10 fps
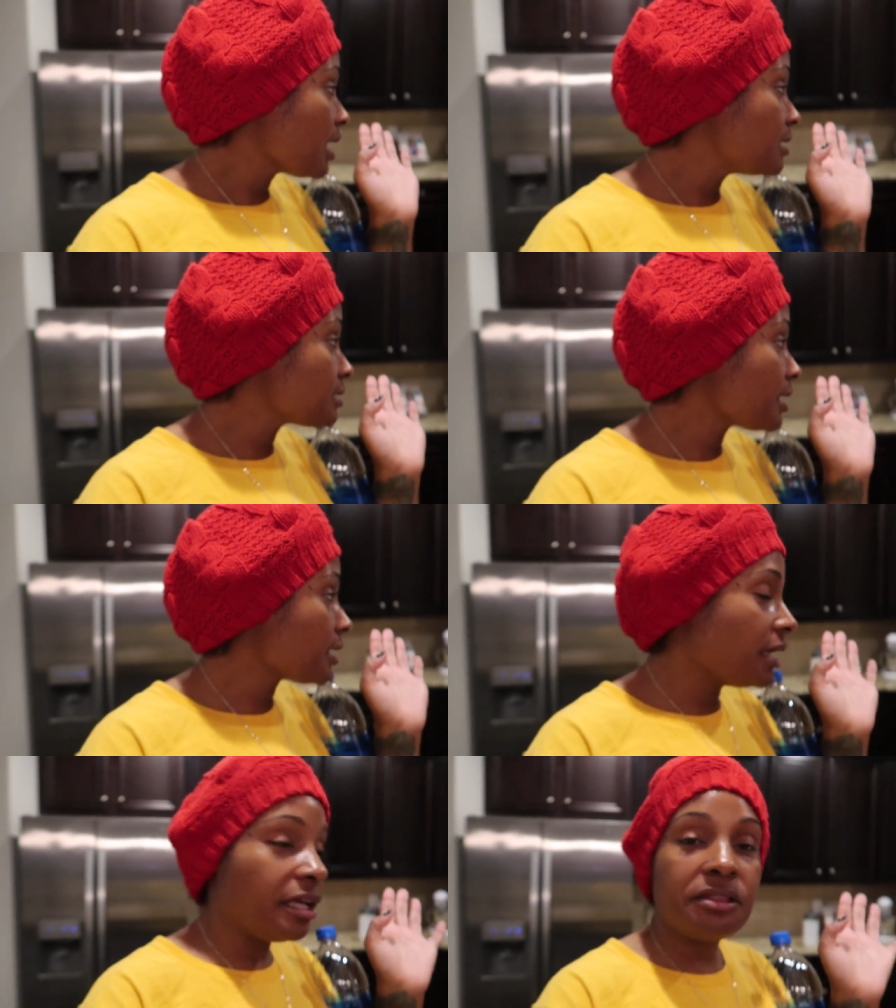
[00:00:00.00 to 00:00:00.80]
It's like
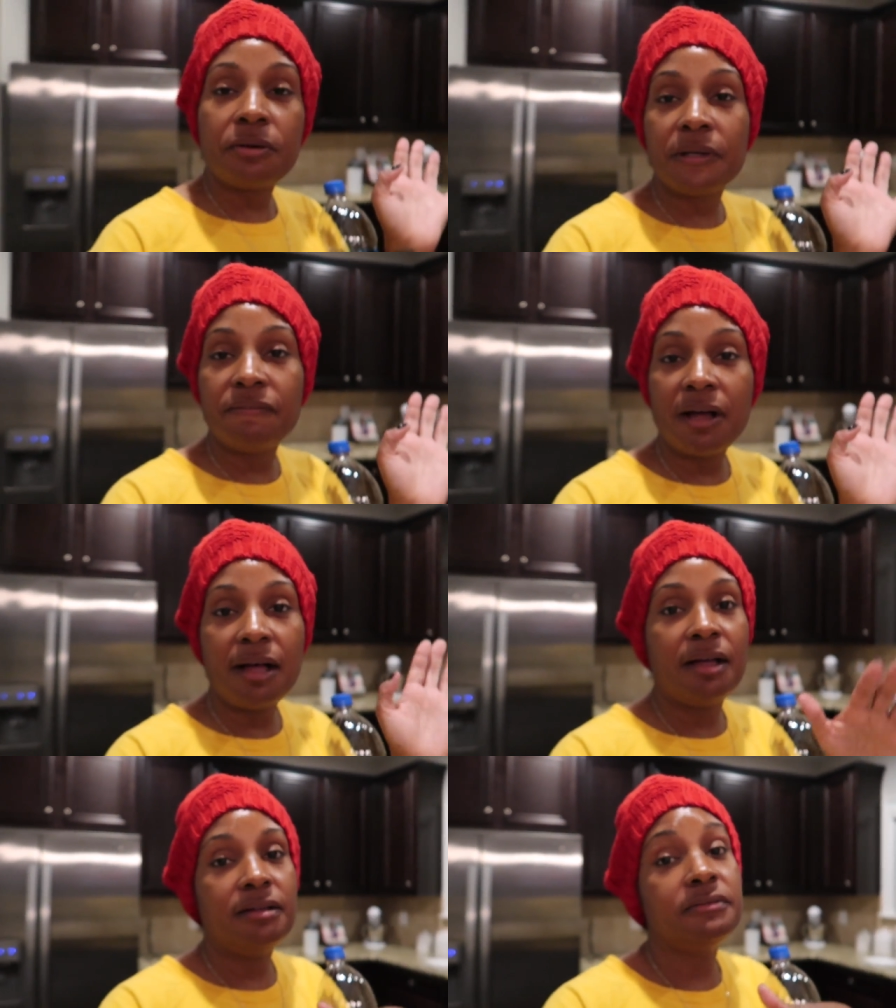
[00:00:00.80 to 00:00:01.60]

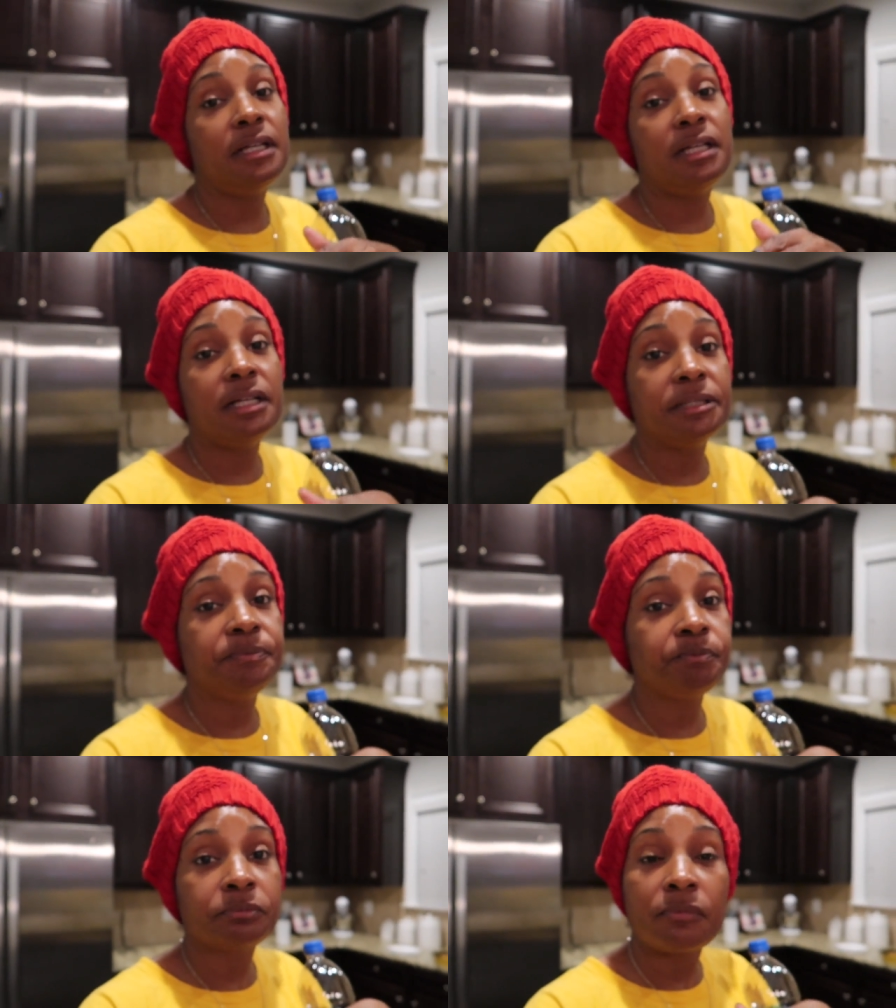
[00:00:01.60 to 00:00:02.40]
8.35
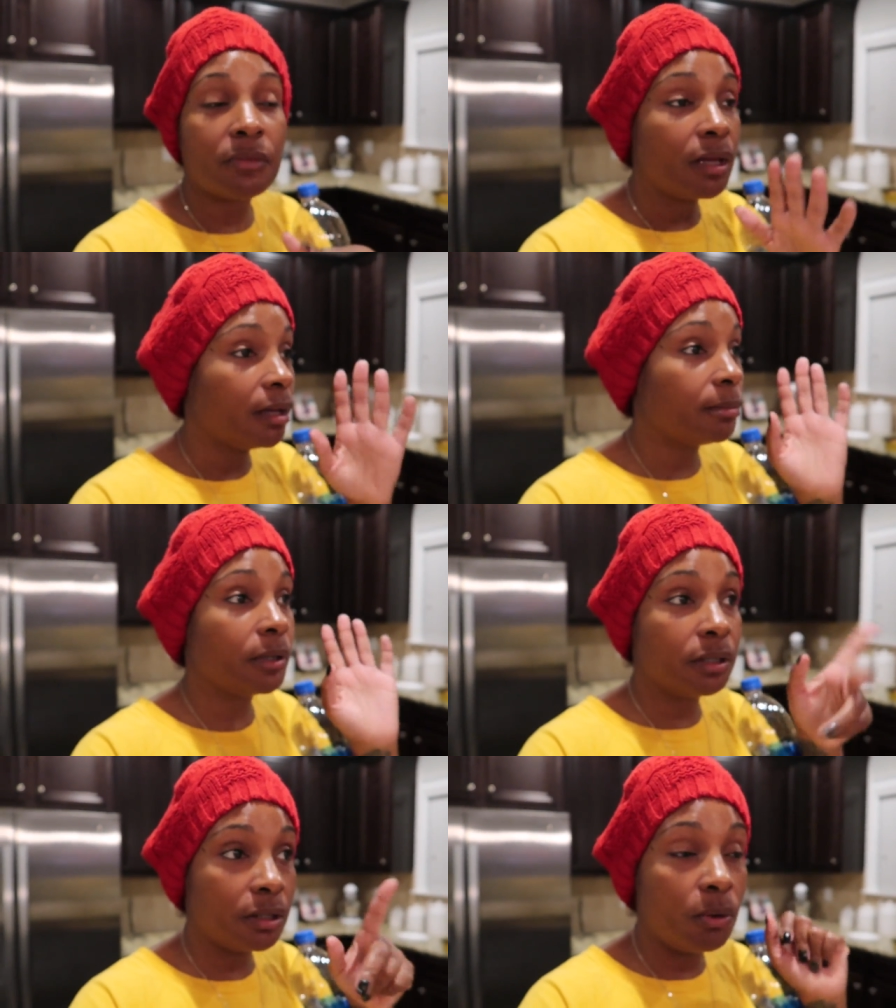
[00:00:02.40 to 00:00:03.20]
and I'm
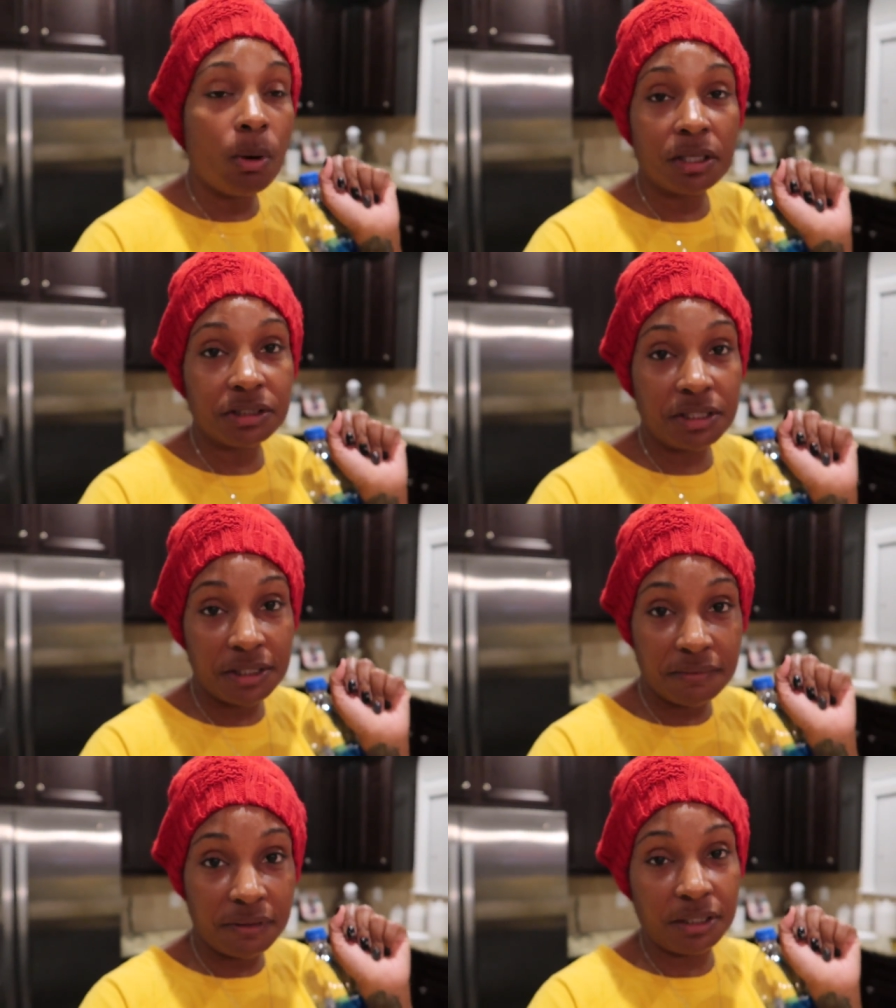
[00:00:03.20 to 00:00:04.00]
gonna go watch
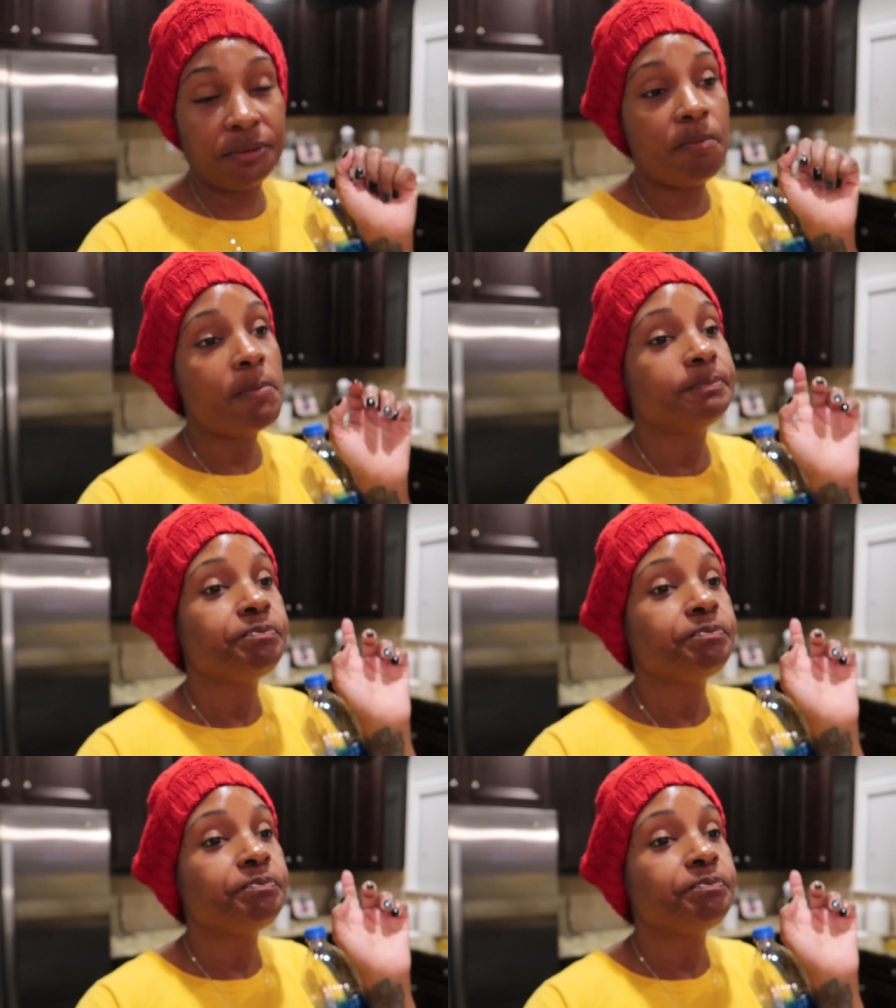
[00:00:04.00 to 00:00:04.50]
TV.